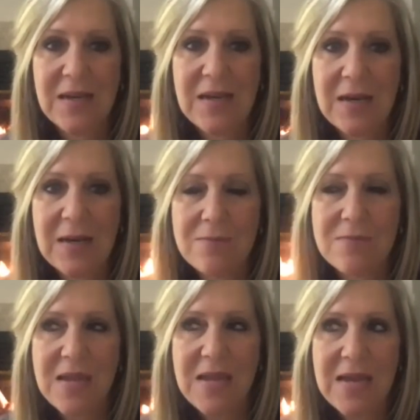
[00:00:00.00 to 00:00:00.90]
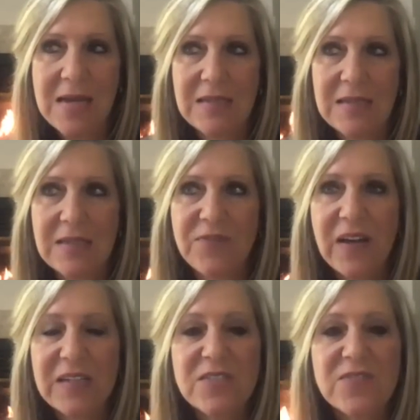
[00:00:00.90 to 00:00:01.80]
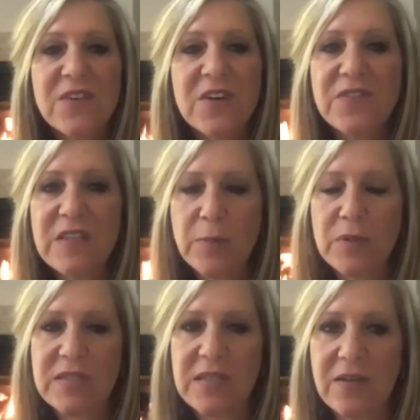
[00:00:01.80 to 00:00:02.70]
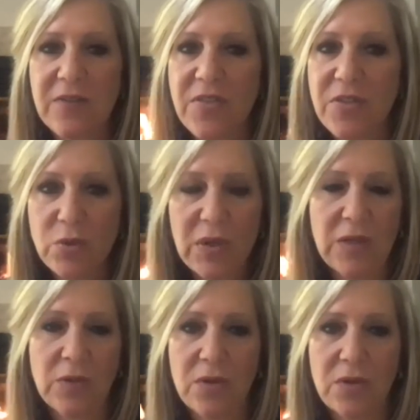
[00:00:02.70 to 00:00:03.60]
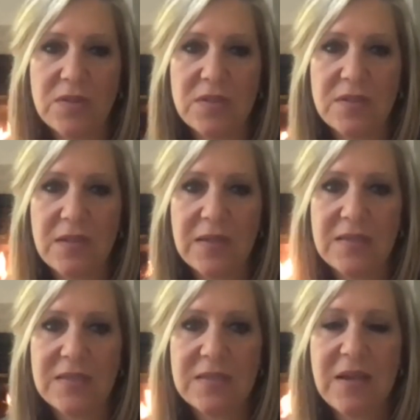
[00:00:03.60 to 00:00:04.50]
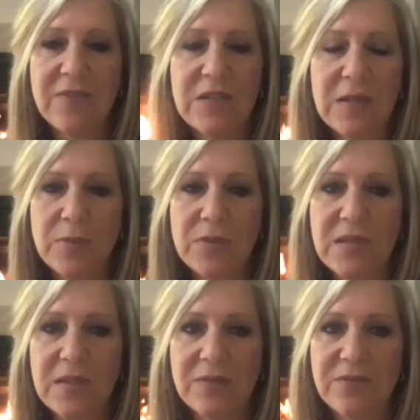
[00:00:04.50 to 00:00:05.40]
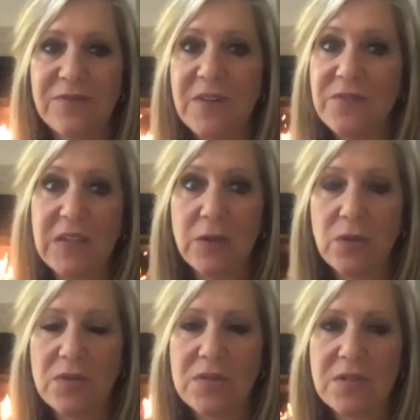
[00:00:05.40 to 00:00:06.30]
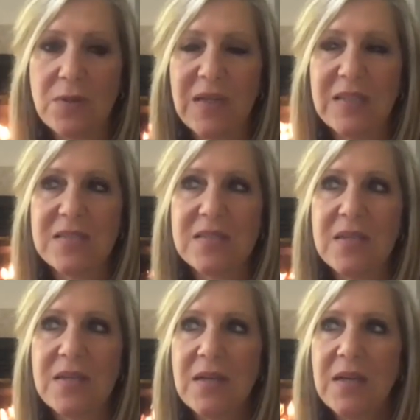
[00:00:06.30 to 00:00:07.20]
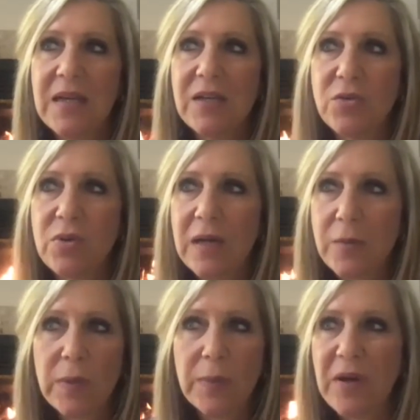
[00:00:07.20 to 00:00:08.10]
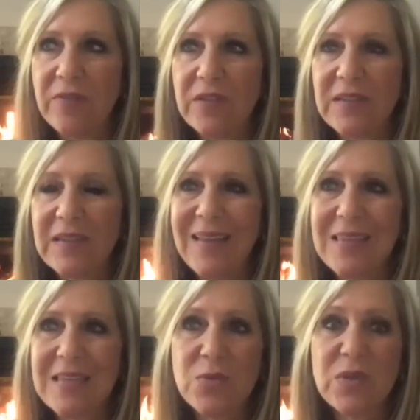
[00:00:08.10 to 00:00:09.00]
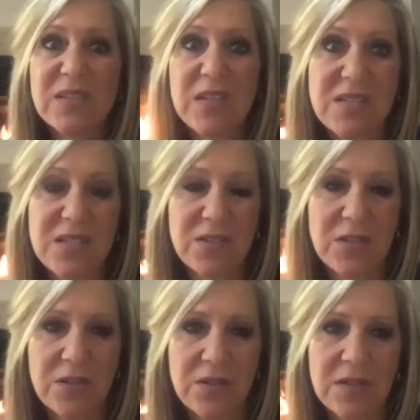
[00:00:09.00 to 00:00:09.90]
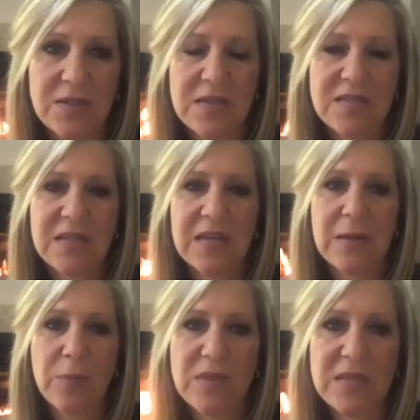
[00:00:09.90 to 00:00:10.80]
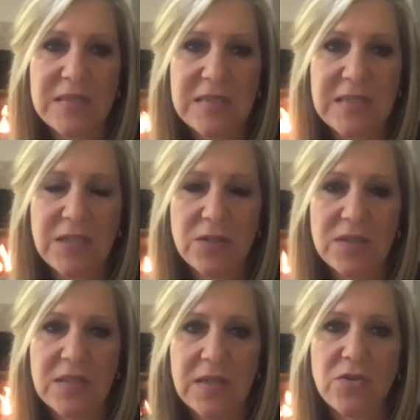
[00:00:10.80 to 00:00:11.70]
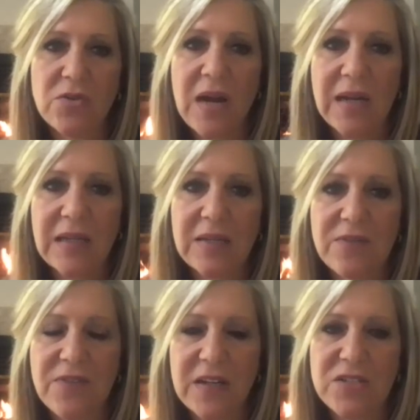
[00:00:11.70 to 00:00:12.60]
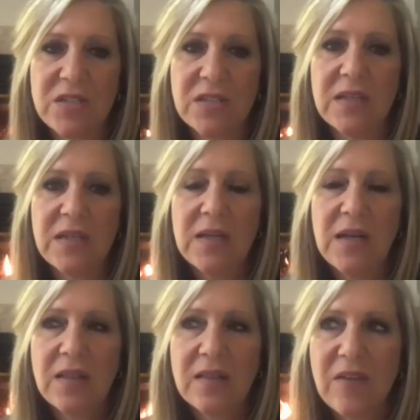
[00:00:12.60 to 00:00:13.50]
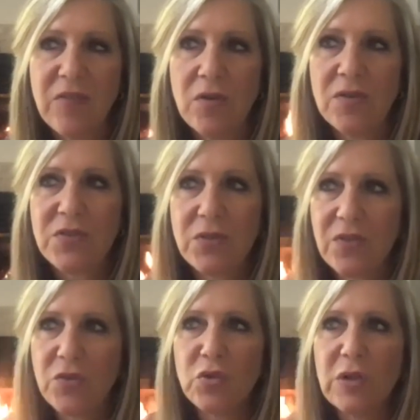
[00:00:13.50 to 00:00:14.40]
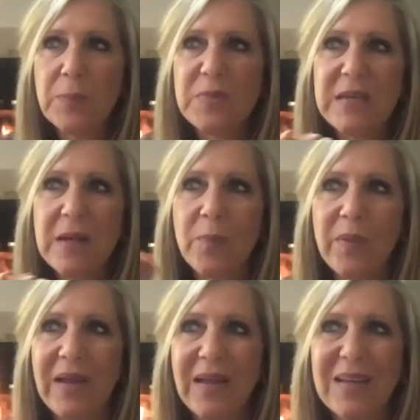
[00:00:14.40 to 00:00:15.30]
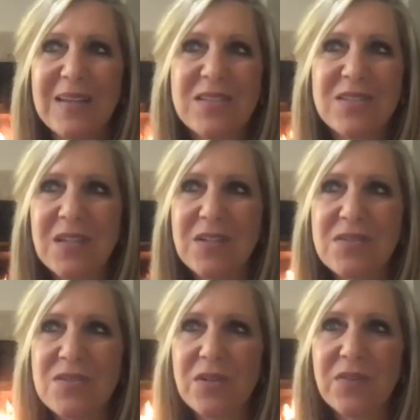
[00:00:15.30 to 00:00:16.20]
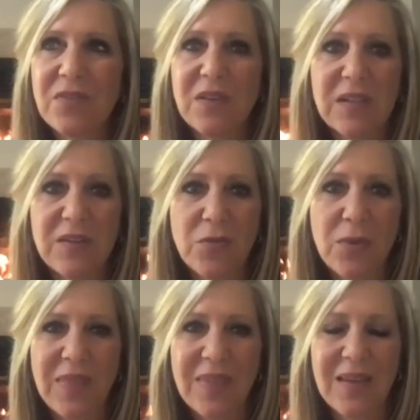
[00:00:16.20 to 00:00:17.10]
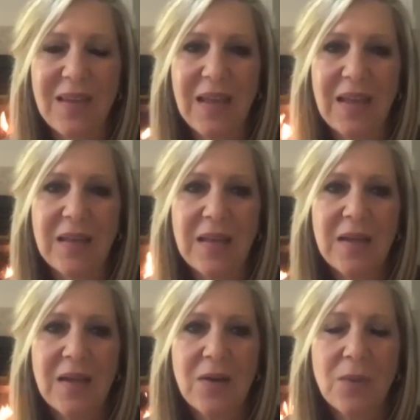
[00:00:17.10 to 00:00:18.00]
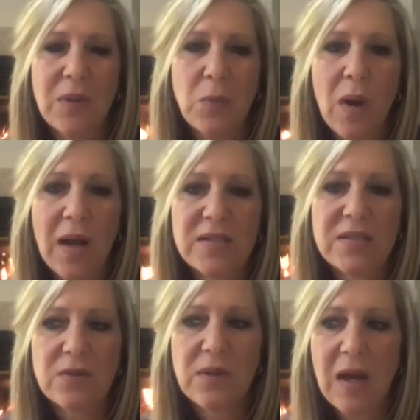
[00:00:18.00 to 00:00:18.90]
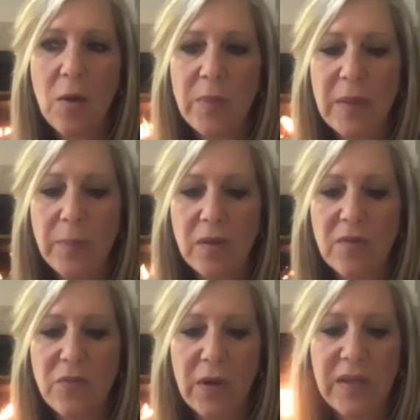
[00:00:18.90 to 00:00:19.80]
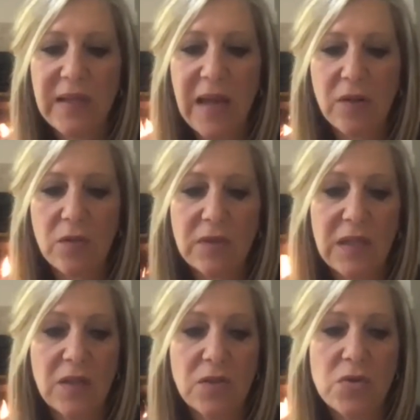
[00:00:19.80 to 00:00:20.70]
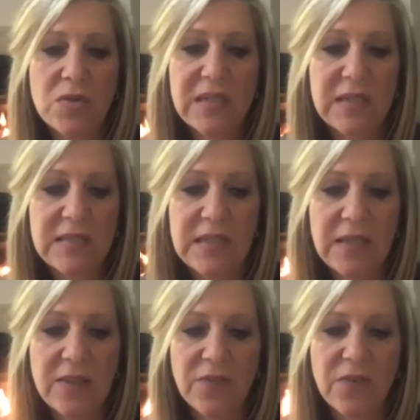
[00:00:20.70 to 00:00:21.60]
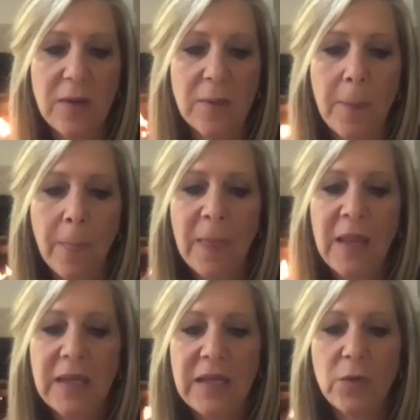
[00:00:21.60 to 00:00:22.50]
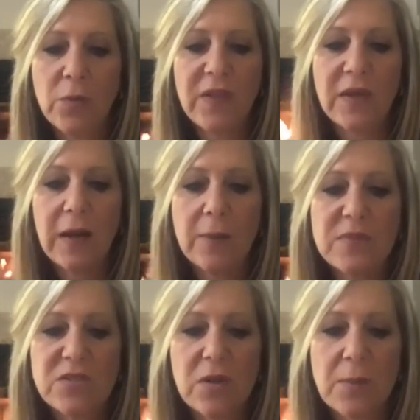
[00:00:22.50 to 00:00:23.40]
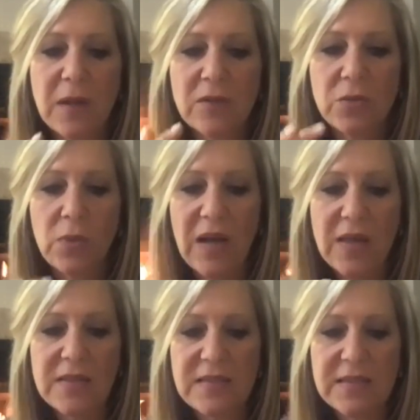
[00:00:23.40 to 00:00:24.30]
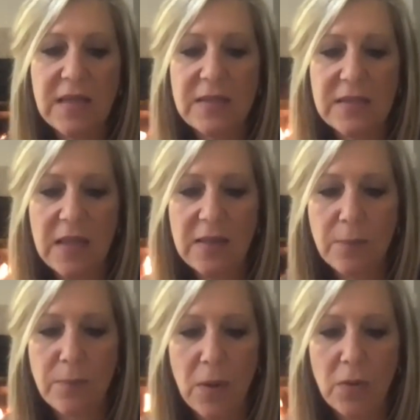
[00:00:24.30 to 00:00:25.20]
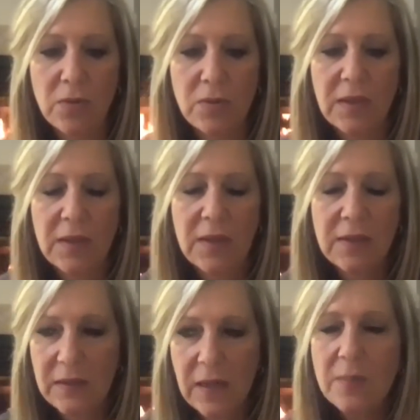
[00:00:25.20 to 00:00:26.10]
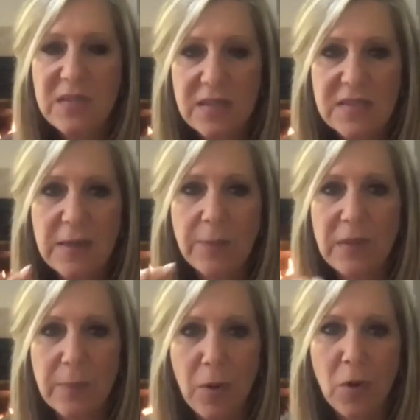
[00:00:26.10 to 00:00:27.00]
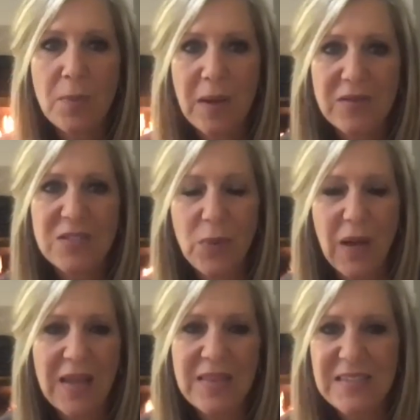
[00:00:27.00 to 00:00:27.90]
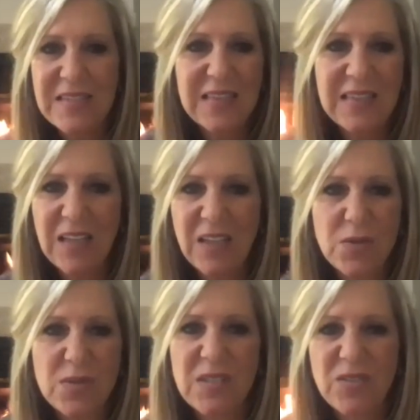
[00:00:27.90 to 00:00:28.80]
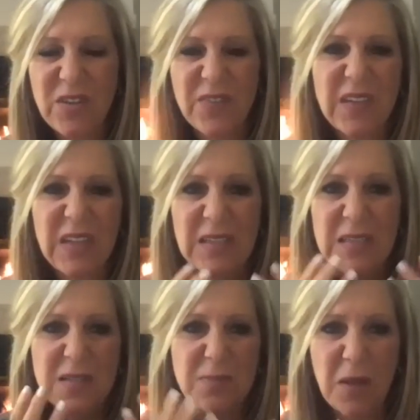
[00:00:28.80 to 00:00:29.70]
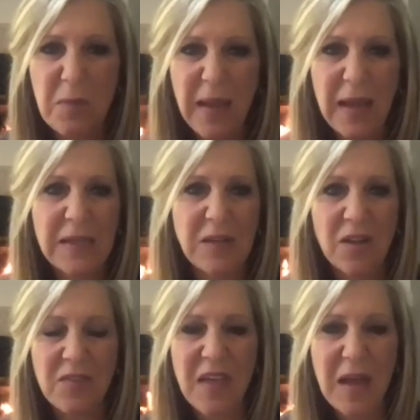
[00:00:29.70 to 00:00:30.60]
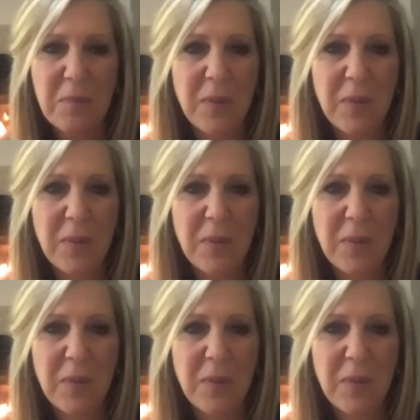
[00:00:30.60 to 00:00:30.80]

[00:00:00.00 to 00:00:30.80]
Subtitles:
And it affects 50% of 30-year-olds and 70% of 50-year-olds. So it's incredibly prevalent, and this one doesn't hurt, doesn't end up with tears. The chronic infection level sort of creeps up, and you sort of live with it. And we want to help people avoid not only losing teeth from, where the gums sort of melt away and the bone, the gums unzip and the bone melts away and the teeth get loose and drifty and smell bad and all of that.